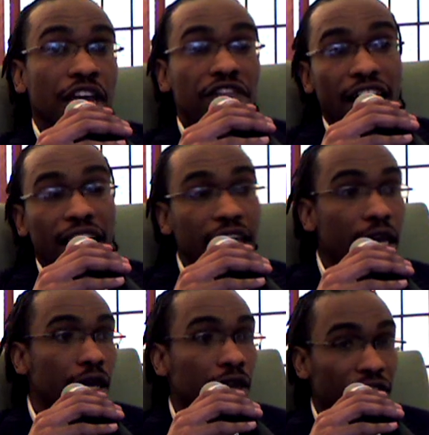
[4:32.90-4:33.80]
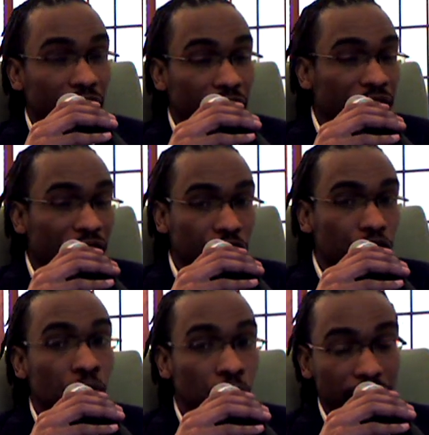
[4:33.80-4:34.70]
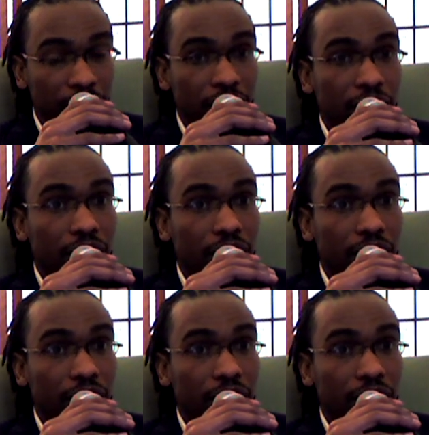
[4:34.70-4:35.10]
if I do what